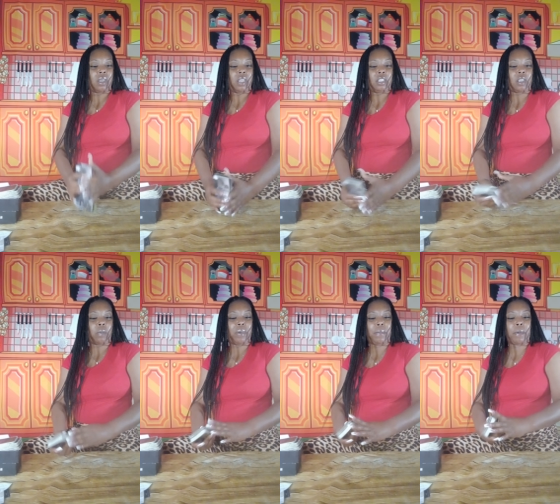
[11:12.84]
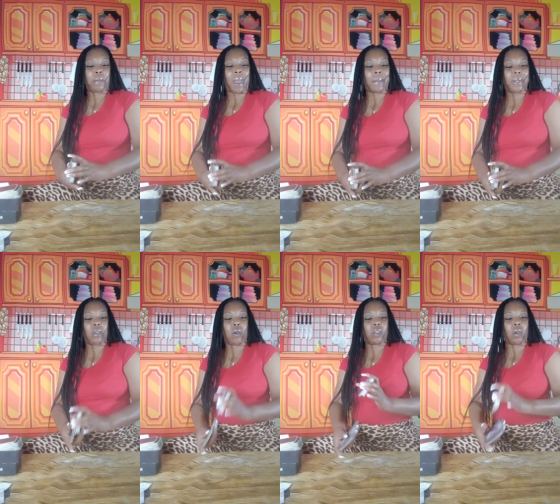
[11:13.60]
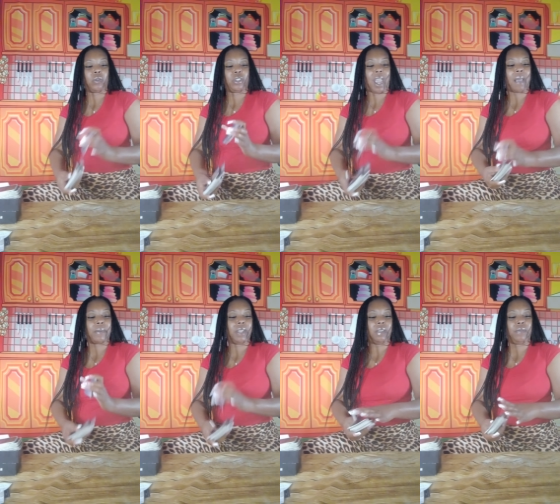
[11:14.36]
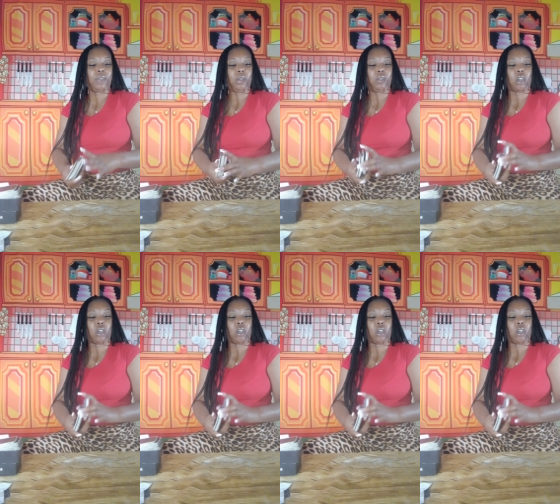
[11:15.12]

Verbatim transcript: So people probably going on job interviews